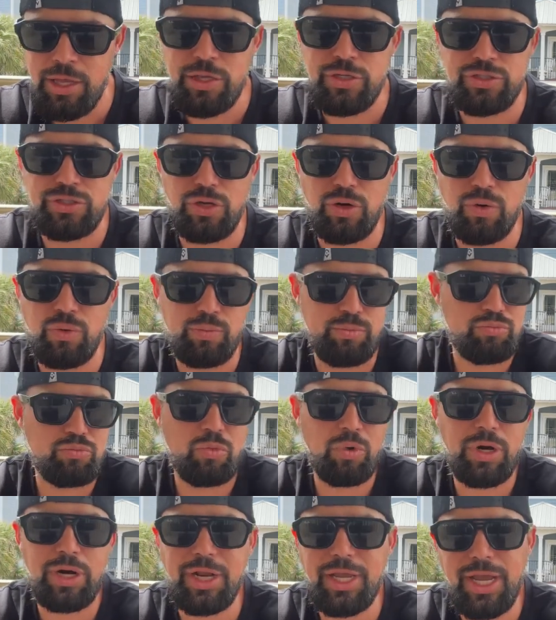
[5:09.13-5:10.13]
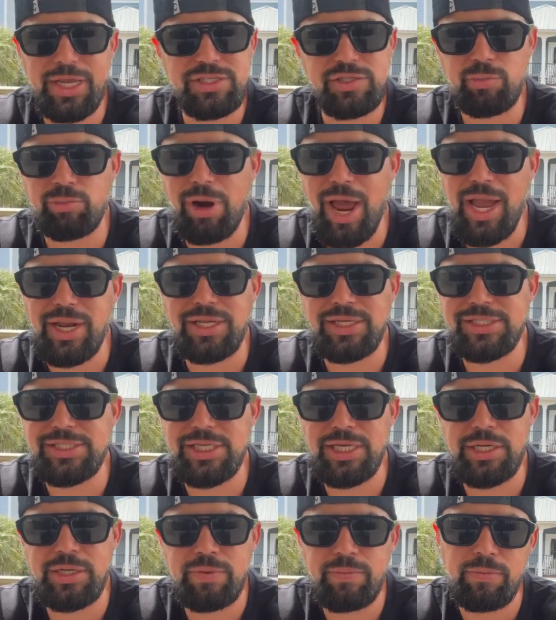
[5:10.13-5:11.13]
so wanted to get some practice
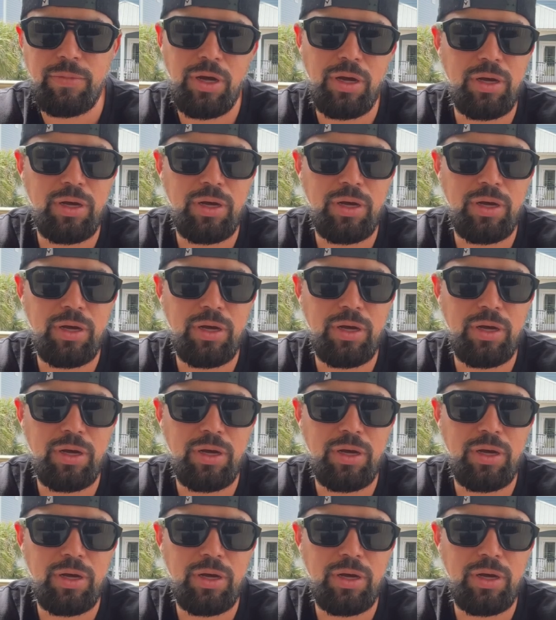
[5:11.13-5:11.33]
in.